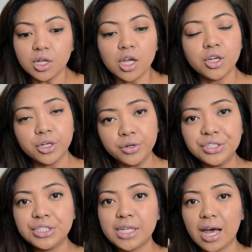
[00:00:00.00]
you're going
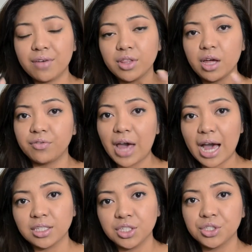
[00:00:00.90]
to see I have a lot of
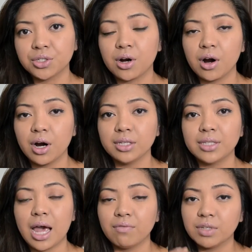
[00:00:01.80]
acne scars.
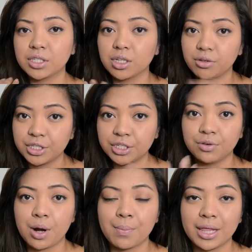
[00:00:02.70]
I have discoloration
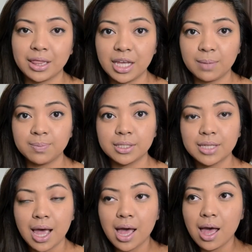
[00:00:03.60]
around my lips.
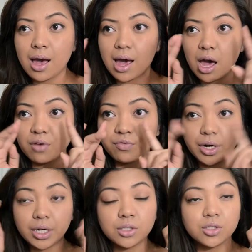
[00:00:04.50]
I have
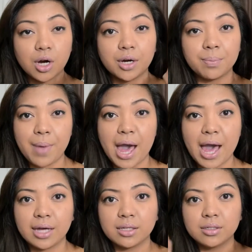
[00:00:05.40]
very dark
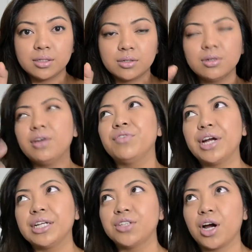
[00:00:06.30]
bags, not
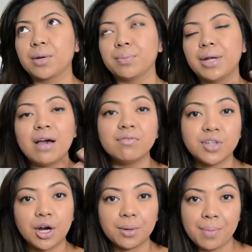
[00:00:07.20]
very dark, but I have
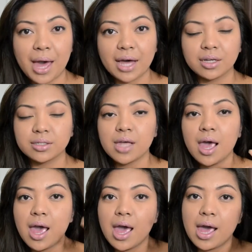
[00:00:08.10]
dark bags
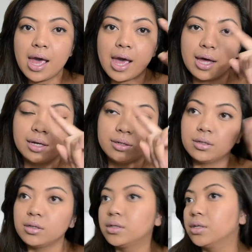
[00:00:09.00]
and
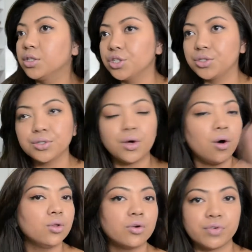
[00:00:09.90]
just
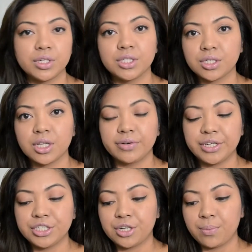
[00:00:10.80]
all over
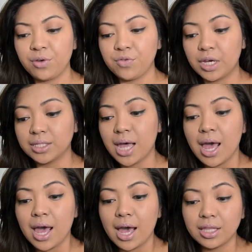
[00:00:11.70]
discoloration on my face.
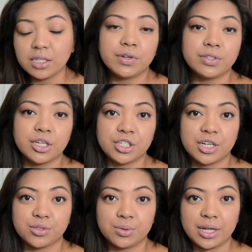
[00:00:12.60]
And this foundation
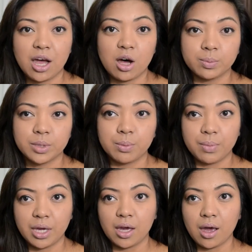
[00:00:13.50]
has really helped
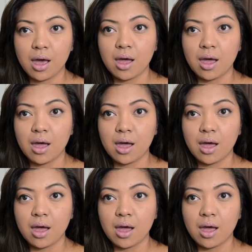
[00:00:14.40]
me